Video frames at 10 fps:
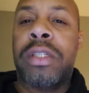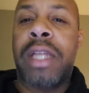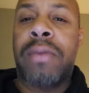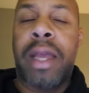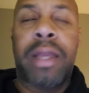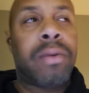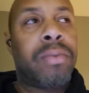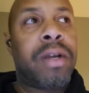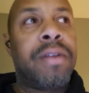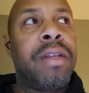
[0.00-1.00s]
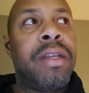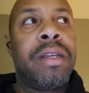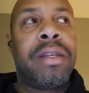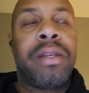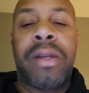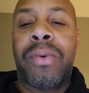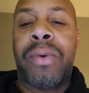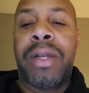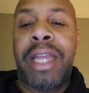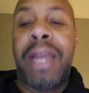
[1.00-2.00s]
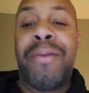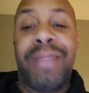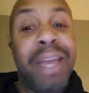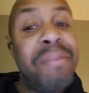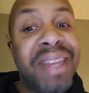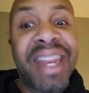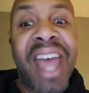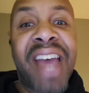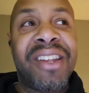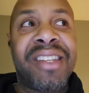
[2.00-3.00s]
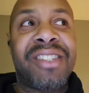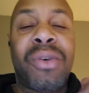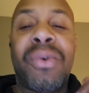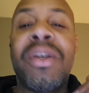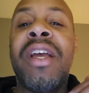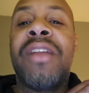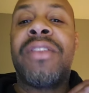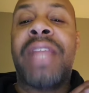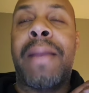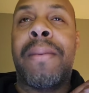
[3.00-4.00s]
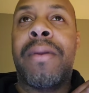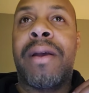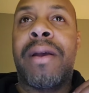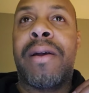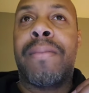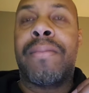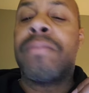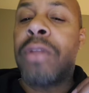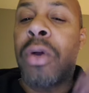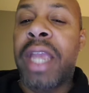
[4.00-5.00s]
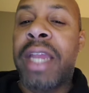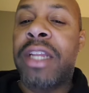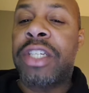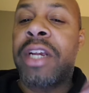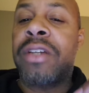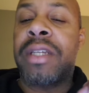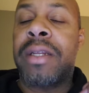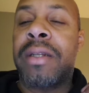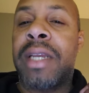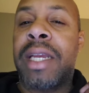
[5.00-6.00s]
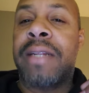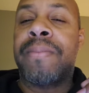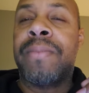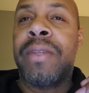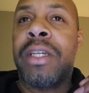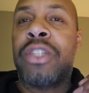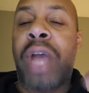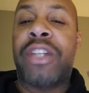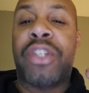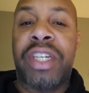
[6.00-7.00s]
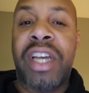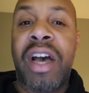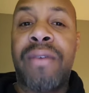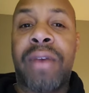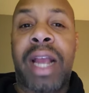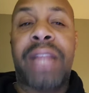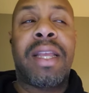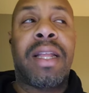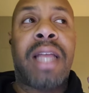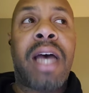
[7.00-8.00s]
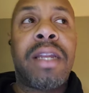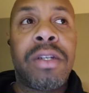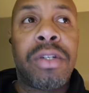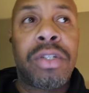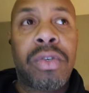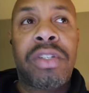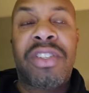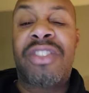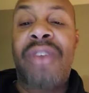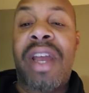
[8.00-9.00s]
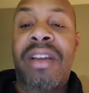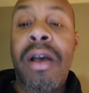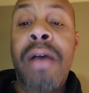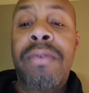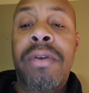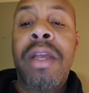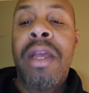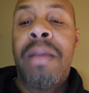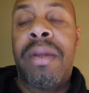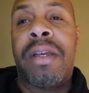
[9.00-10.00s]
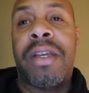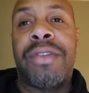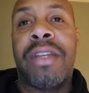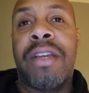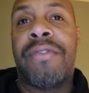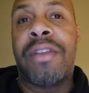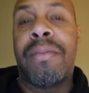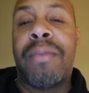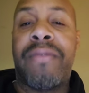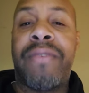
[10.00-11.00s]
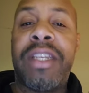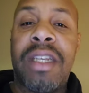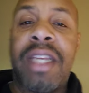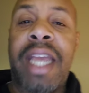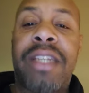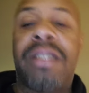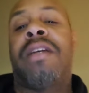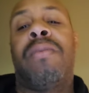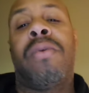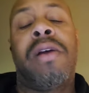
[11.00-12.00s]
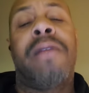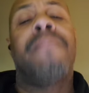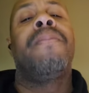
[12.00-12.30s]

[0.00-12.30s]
they were like, well, you know what, let me get out of this. So they located shares and try to cover. I think a lot of the shorts are trying to cover because if some investigation come on,